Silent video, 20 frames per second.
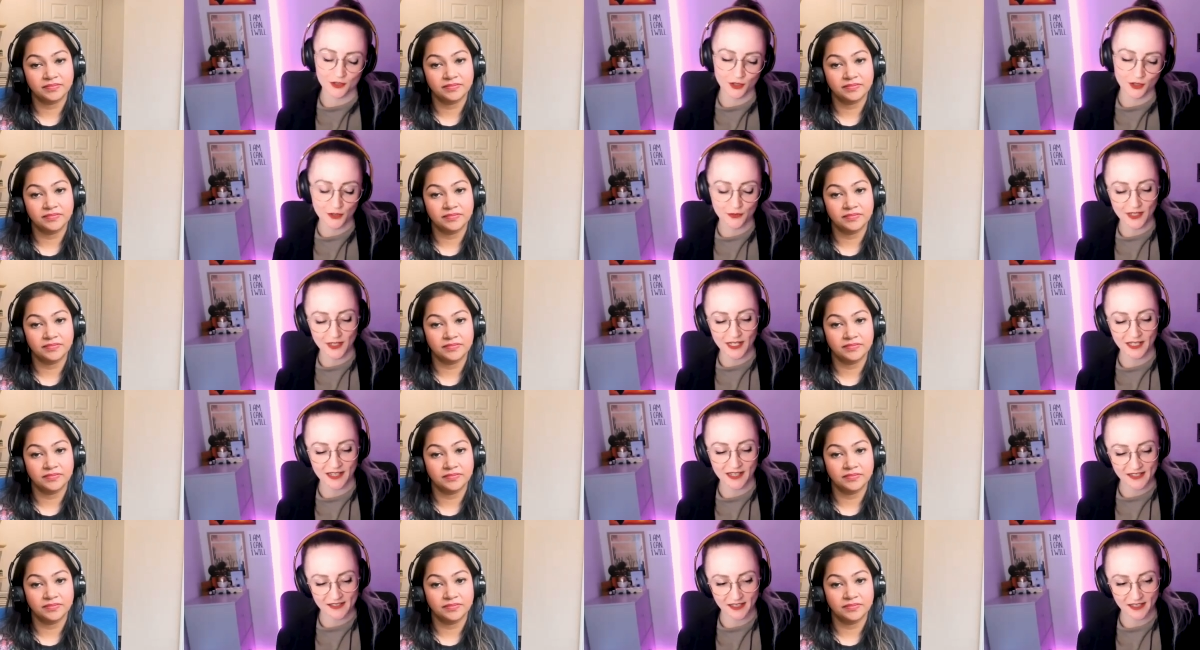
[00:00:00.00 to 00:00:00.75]
Speaker 1: do you feel
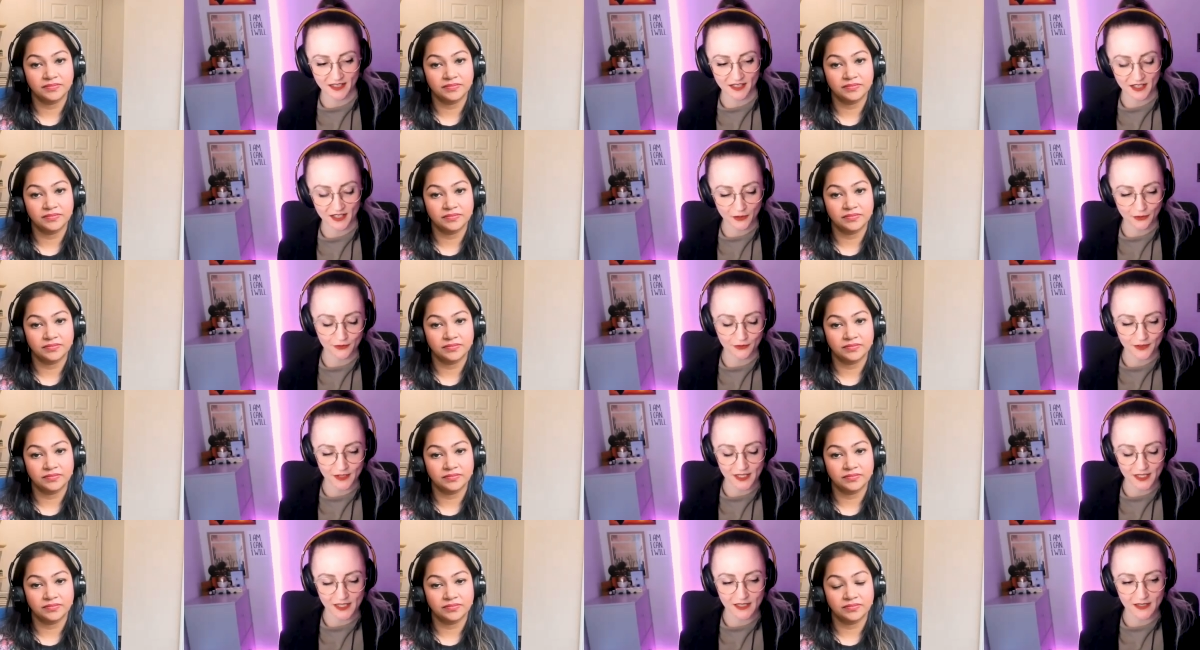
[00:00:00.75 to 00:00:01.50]
like there's like a
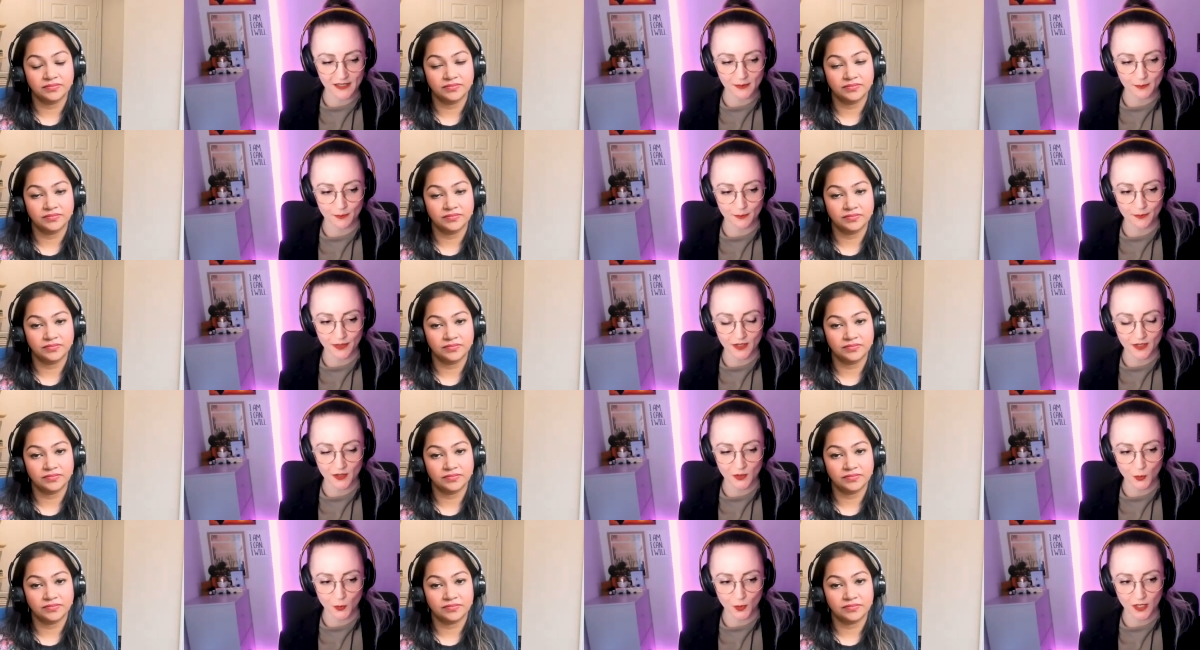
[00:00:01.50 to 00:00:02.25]
difference
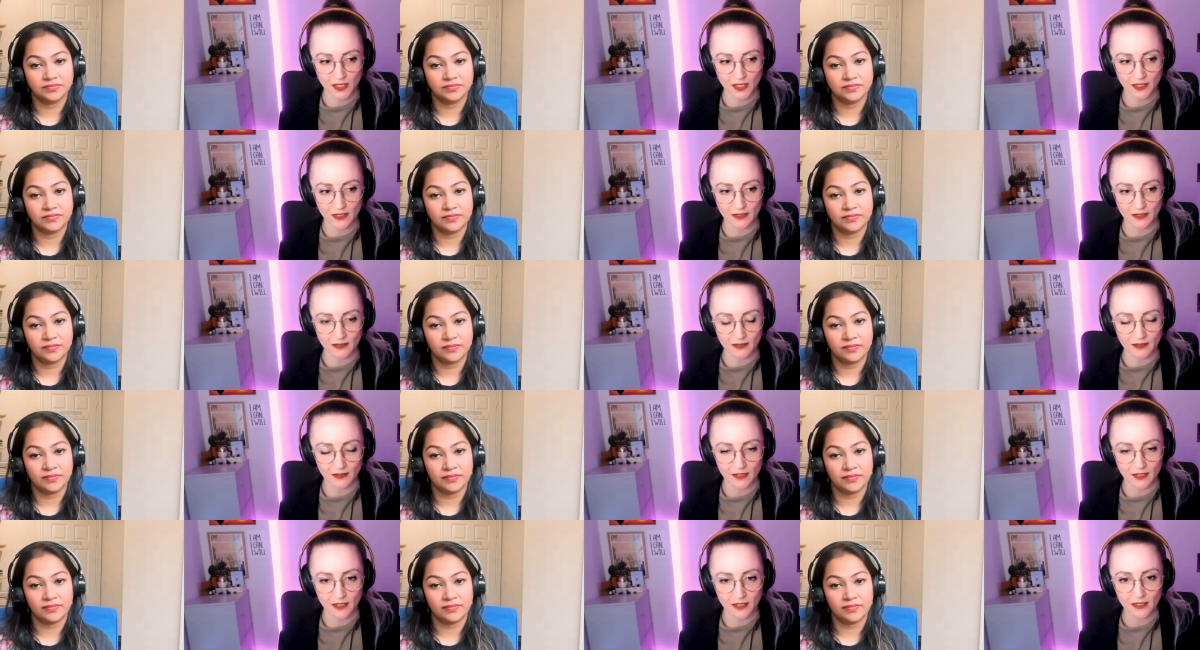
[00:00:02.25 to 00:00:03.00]

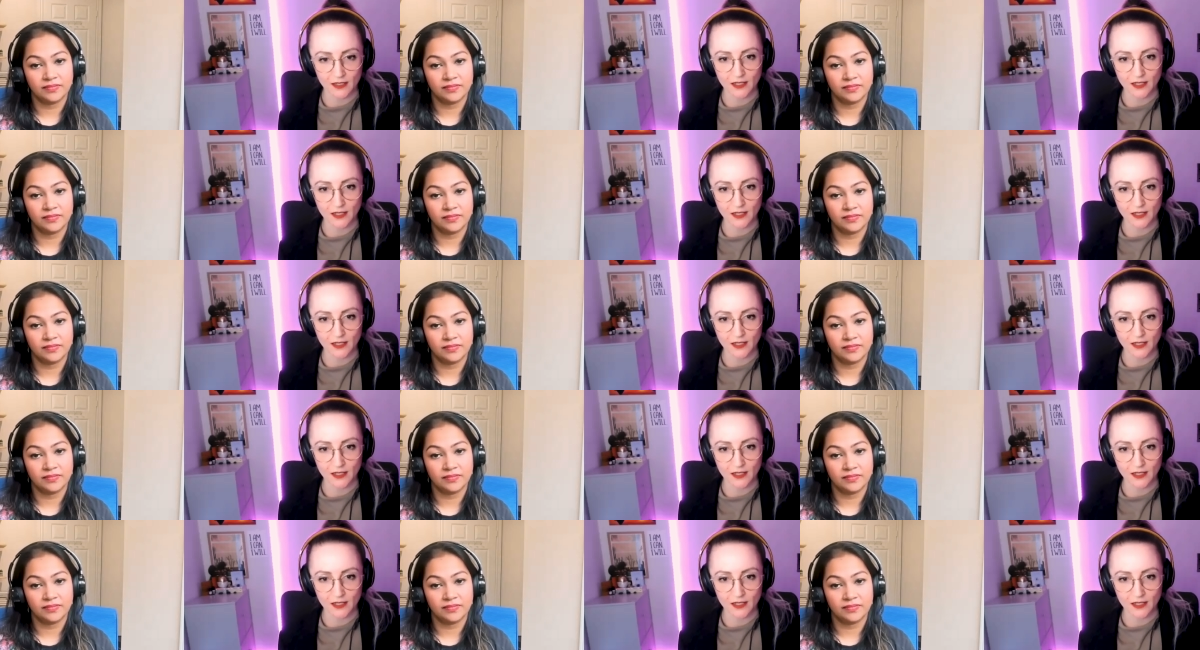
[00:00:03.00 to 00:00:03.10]
between